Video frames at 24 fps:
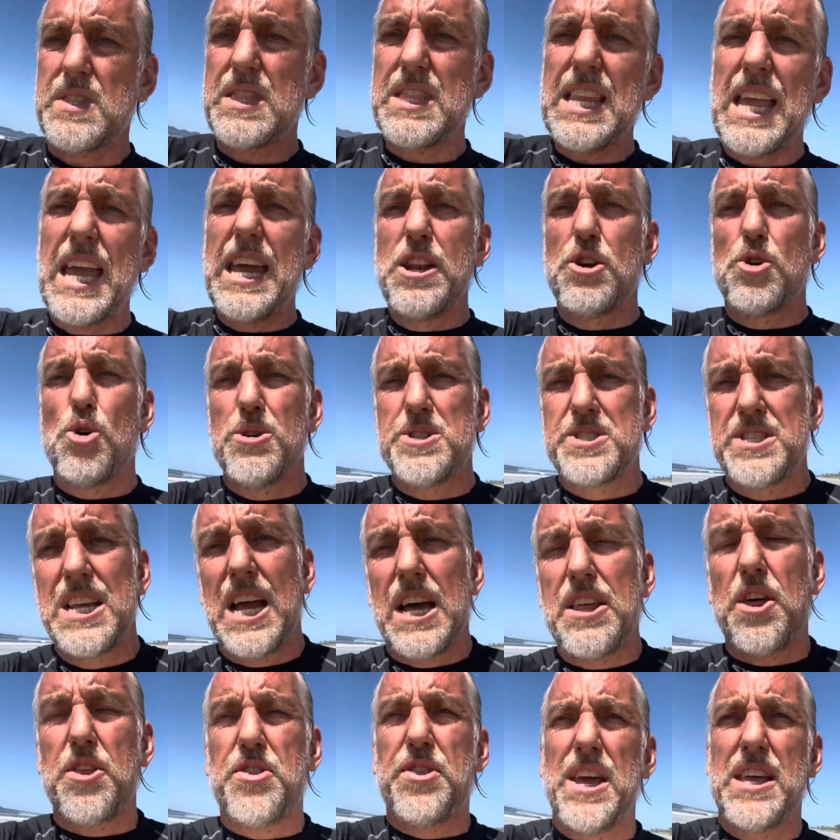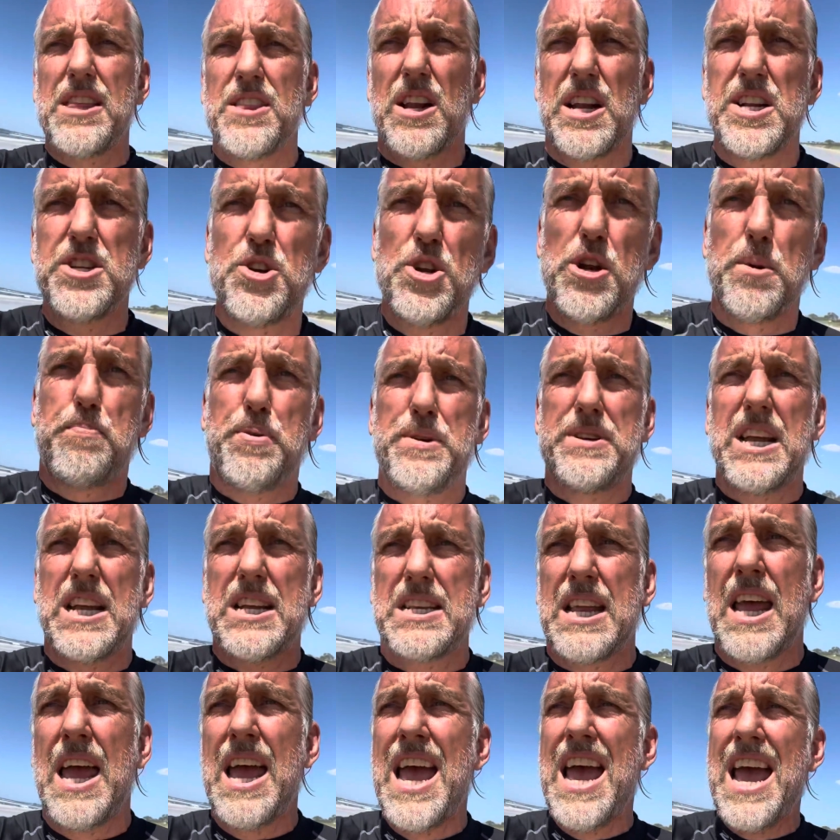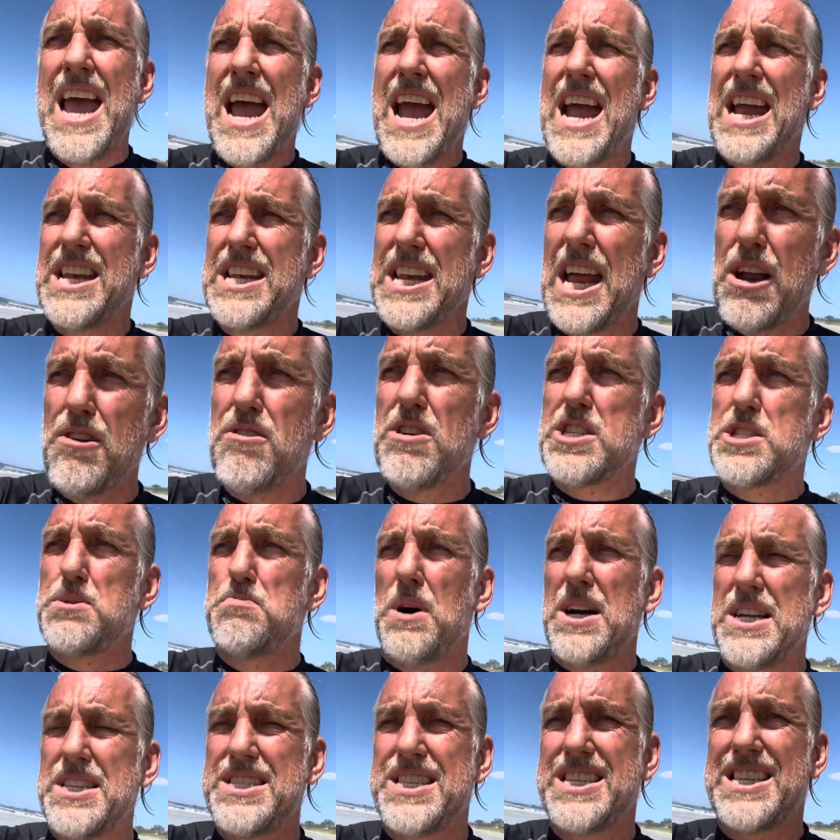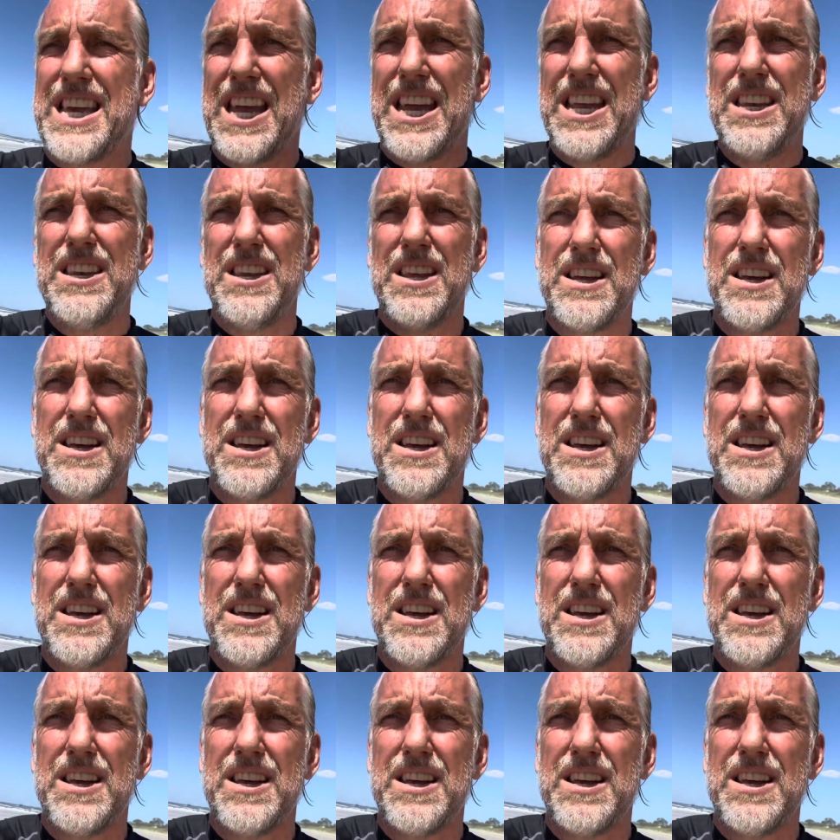And of course, the other thing I do to protect and nourish my skin